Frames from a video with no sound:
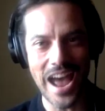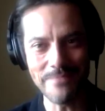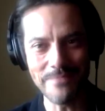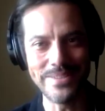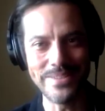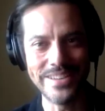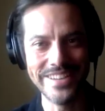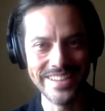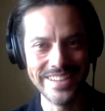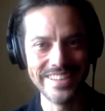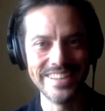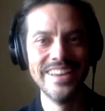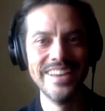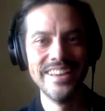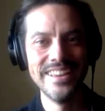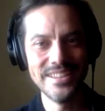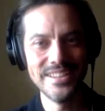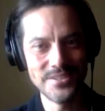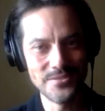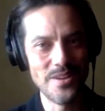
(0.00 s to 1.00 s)
happening,
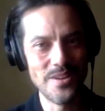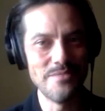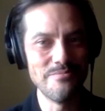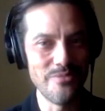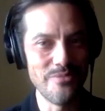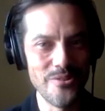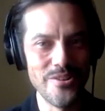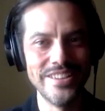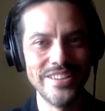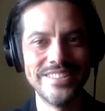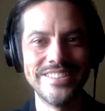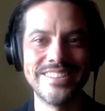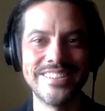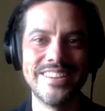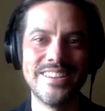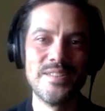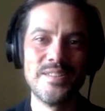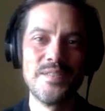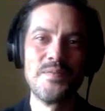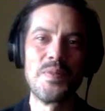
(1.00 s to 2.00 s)
is my
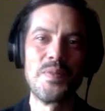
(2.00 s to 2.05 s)
point.